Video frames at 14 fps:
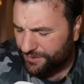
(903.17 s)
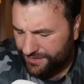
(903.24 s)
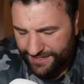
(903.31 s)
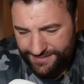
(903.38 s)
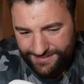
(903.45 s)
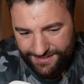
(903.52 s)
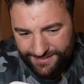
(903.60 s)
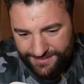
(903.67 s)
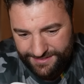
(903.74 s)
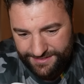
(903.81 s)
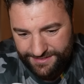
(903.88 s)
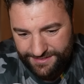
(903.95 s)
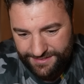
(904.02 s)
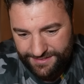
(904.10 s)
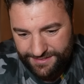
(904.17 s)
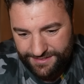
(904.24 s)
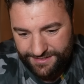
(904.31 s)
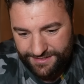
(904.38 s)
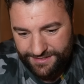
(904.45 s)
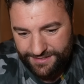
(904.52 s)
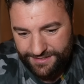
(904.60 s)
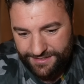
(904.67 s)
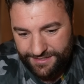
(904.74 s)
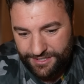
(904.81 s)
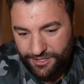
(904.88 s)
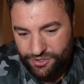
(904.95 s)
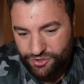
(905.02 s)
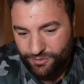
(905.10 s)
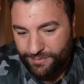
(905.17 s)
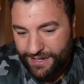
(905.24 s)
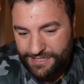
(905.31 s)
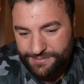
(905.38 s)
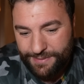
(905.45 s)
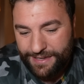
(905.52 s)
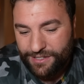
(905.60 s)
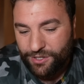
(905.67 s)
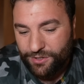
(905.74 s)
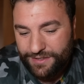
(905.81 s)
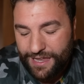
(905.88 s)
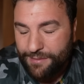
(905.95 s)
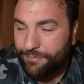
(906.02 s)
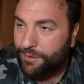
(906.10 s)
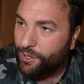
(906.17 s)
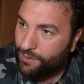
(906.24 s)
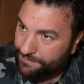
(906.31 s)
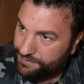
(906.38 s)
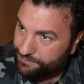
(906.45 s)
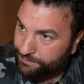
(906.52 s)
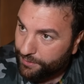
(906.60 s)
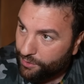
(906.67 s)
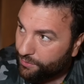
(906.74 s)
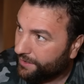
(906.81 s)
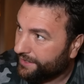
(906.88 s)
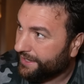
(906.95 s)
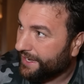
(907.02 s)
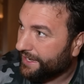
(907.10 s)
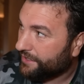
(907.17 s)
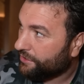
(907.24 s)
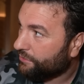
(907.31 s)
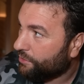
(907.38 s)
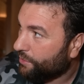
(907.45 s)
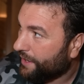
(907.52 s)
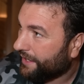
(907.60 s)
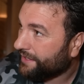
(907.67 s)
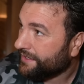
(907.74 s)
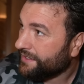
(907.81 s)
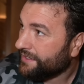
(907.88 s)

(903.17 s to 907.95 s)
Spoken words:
Tyson. Someone else might go in there and blow Ngannou away.